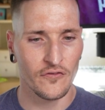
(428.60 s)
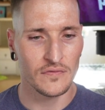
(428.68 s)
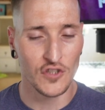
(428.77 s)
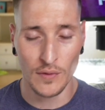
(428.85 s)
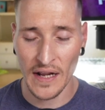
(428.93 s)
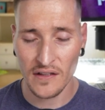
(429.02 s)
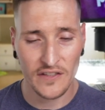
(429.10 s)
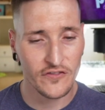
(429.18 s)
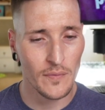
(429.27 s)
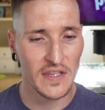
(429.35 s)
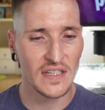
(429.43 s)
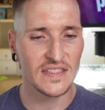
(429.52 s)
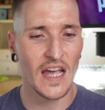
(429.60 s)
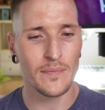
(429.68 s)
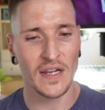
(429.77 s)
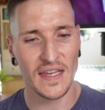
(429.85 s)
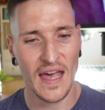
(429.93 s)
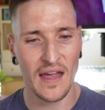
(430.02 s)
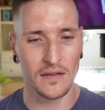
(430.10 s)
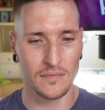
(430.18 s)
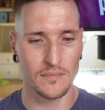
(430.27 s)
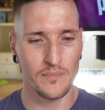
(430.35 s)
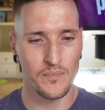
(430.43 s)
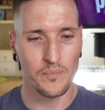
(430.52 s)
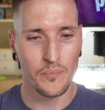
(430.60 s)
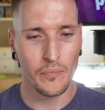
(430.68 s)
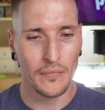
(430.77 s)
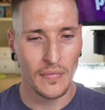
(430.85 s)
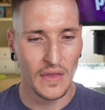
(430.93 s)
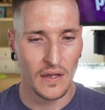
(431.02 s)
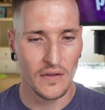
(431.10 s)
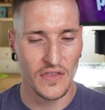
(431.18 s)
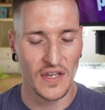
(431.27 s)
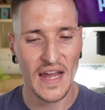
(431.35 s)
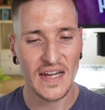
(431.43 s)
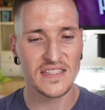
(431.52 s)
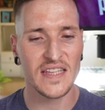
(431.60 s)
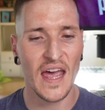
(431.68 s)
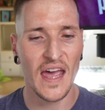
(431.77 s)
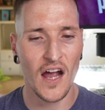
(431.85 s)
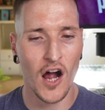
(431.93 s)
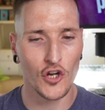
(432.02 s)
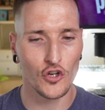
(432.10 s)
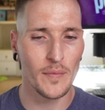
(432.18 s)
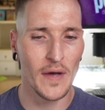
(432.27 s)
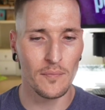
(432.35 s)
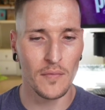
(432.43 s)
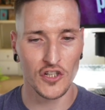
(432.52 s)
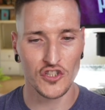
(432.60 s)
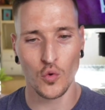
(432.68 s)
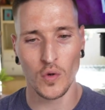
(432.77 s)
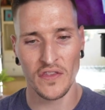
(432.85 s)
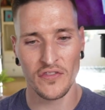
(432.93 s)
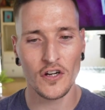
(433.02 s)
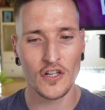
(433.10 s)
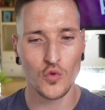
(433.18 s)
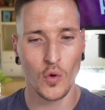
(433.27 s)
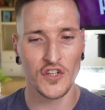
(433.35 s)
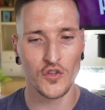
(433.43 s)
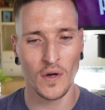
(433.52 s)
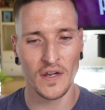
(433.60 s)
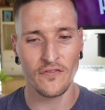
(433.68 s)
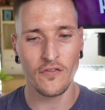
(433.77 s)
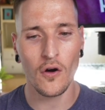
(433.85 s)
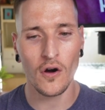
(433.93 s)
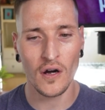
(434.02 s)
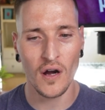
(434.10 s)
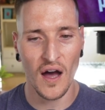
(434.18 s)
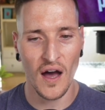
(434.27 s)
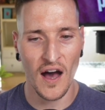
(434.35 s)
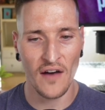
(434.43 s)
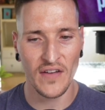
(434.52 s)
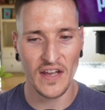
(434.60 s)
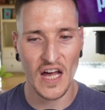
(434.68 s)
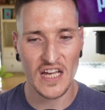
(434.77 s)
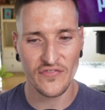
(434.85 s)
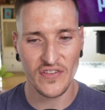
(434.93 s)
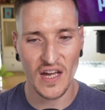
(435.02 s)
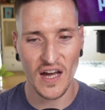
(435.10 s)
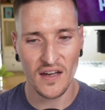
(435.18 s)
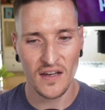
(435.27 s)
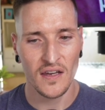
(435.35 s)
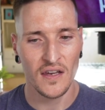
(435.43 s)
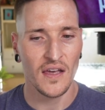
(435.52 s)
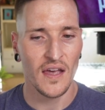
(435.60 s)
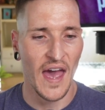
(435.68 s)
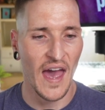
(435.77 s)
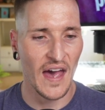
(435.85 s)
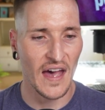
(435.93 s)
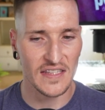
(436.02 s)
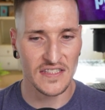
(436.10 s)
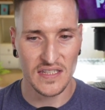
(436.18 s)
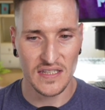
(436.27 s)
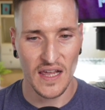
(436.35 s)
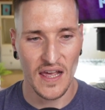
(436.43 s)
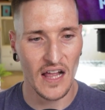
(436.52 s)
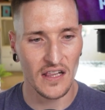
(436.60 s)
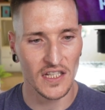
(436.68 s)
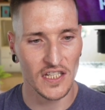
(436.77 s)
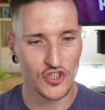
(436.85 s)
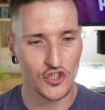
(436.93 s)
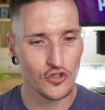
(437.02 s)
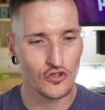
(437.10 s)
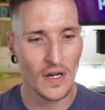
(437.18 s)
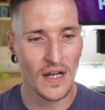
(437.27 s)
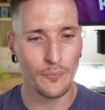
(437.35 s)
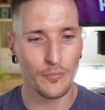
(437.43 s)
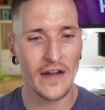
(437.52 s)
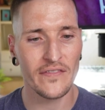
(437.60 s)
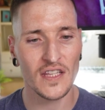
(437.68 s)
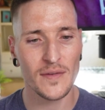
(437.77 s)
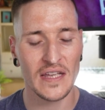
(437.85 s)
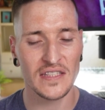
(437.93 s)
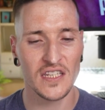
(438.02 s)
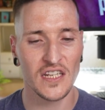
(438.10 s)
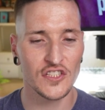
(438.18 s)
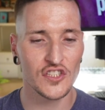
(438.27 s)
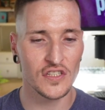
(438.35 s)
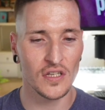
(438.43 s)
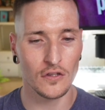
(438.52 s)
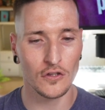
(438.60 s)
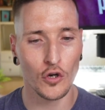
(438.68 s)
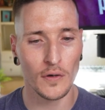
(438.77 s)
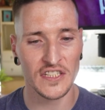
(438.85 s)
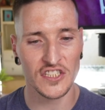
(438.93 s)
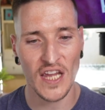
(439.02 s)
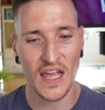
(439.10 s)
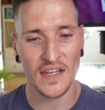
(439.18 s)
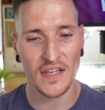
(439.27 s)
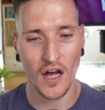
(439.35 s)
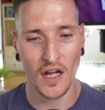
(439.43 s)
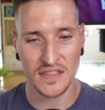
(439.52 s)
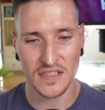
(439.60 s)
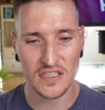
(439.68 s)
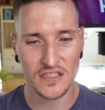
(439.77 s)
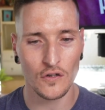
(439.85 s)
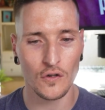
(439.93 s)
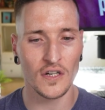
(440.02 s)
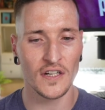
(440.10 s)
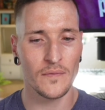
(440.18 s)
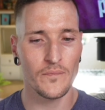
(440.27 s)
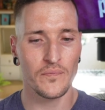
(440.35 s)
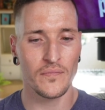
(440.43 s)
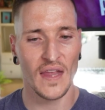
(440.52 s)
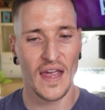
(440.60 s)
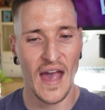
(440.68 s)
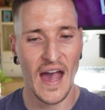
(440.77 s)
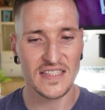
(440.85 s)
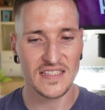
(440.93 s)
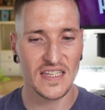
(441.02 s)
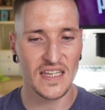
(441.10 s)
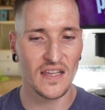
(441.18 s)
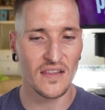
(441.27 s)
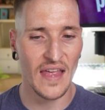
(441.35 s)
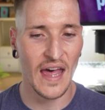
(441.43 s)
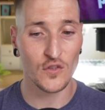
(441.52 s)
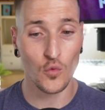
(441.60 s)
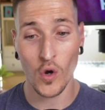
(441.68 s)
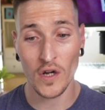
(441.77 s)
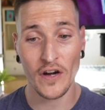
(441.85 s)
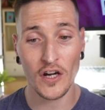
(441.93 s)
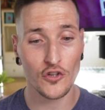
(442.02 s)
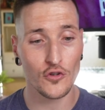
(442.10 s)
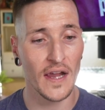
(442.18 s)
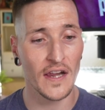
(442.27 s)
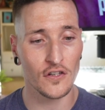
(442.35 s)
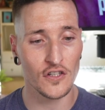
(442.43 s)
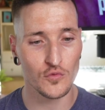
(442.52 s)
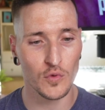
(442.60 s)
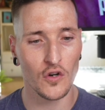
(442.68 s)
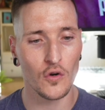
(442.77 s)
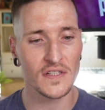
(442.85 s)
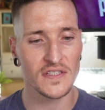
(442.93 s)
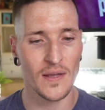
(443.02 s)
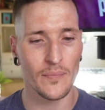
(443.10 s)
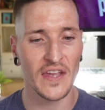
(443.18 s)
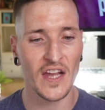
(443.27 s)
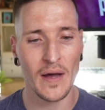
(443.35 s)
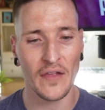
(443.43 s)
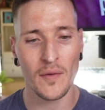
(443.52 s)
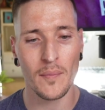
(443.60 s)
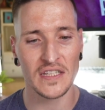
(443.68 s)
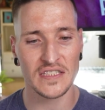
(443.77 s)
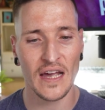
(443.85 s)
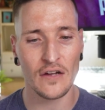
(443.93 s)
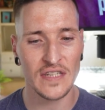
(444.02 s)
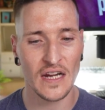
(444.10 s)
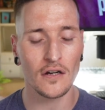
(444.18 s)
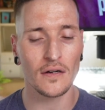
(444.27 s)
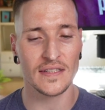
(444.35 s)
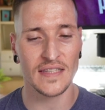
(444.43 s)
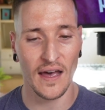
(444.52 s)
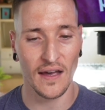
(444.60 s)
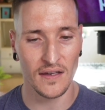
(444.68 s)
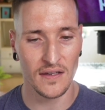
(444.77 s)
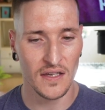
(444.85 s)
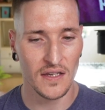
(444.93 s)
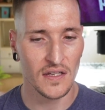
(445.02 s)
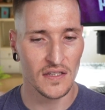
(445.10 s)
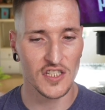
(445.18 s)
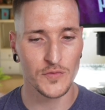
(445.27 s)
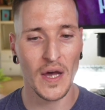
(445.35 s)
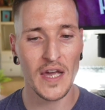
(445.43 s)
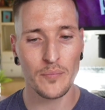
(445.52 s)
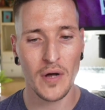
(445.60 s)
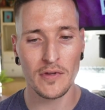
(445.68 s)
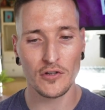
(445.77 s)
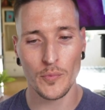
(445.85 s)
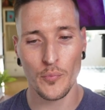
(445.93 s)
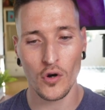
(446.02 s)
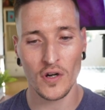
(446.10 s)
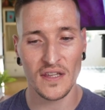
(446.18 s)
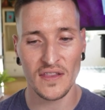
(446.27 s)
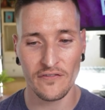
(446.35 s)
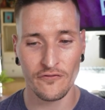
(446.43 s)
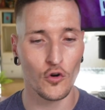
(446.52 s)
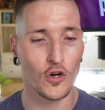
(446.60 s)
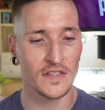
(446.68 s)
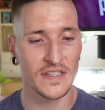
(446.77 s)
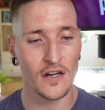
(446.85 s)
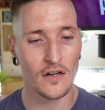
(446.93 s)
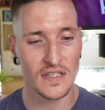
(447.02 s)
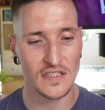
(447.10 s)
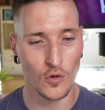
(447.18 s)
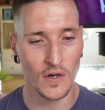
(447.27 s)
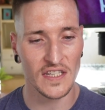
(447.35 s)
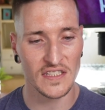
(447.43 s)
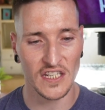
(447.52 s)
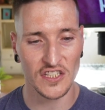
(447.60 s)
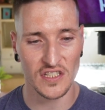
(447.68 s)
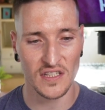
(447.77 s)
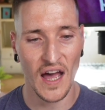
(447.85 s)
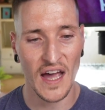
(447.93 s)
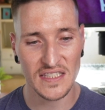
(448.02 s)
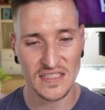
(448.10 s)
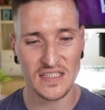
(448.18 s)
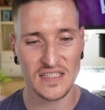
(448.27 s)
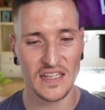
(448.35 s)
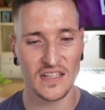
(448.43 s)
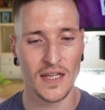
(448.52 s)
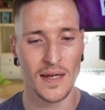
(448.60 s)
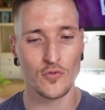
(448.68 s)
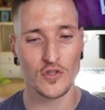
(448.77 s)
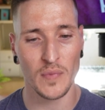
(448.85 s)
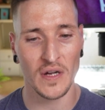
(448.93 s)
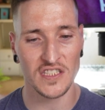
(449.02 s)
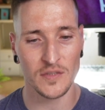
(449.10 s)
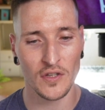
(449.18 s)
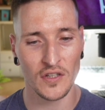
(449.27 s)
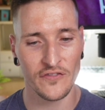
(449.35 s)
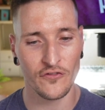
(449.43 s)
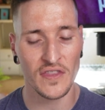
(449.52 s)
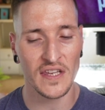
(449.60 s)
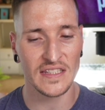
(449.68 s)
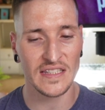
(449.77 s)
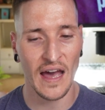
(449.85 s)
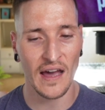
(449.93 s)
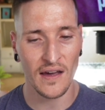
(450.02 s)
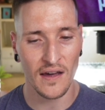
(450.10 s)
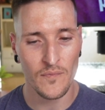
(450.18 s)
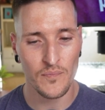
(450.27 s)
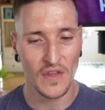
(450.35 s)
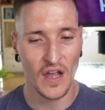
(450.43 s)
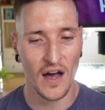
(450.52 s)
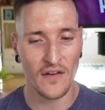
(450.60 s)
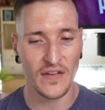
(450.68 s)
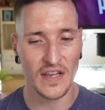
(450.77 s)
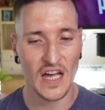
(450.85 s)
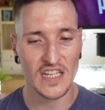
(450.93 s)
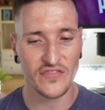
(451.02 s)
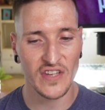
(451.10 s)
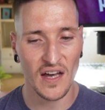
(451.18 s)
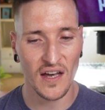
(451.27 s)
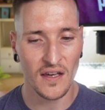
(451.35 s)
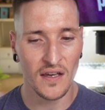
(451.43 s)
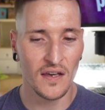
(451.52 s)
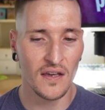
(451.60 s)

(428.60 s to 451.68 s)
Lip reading: directly from the indictment again. The next day, on or about March 23rd, 2024, Afanasyeva, as Helena Shudra, privately messaged Lauren Chen on Discord asking that one of our creators record something about the Moscow terror attack. Despite public reporting that foreign terrorist organization ISIS had claimed responsibility for the attack, Afanasyeva